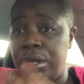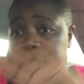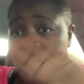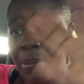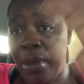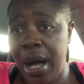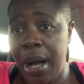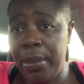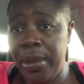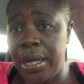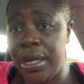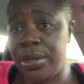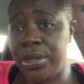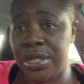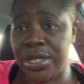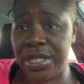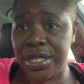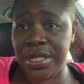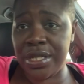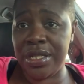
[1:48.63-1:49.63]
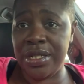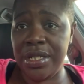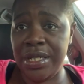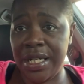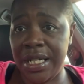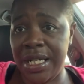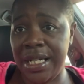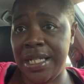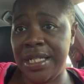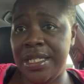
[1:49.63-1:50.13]
your mama or your sister, your
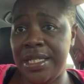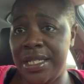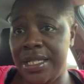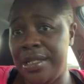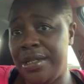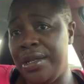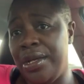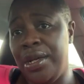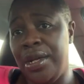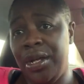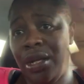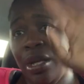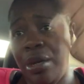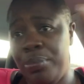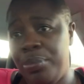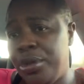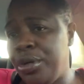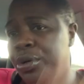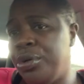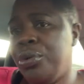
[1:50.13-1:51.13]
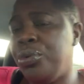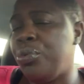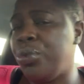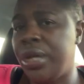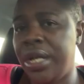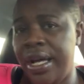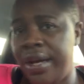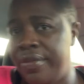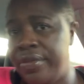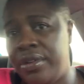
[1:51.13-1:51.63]
cousin, your boo,
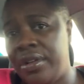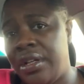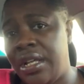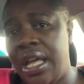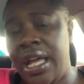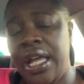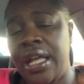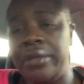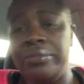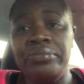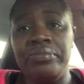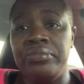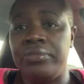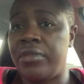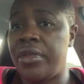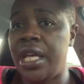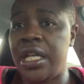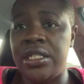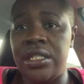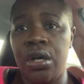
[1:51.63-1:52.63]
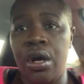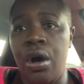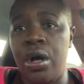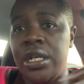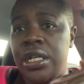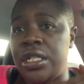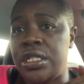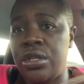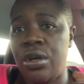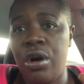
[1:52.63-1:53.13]
whatever. Like, it's
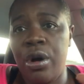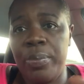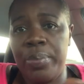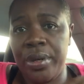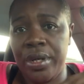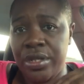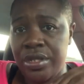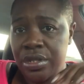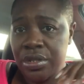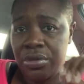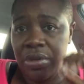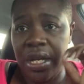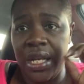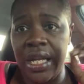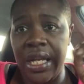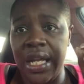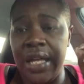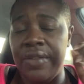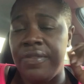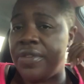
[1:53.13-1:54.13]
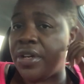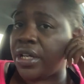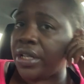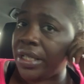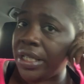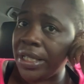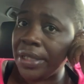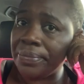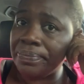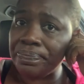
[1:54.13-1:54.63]
all personal and it can
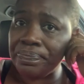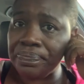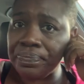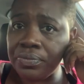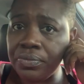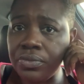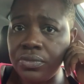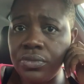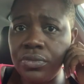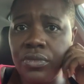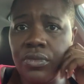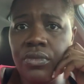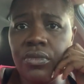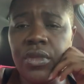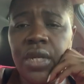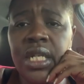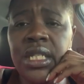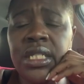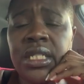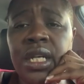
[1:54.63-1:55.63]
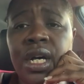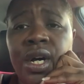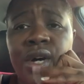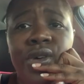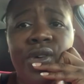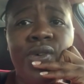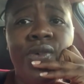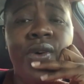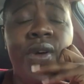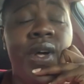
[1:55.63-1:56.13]
vary.
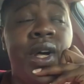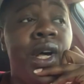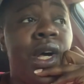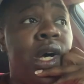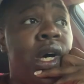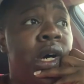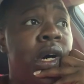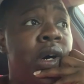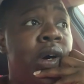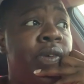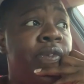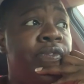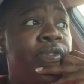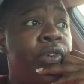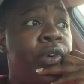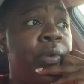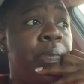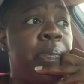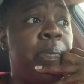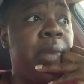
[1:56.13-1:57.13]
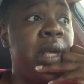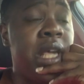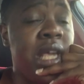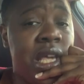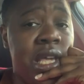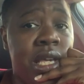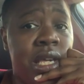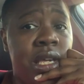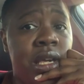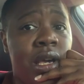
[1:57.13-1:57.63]
So for
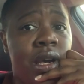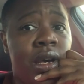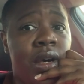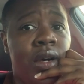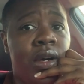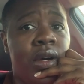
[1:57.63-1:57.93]
me,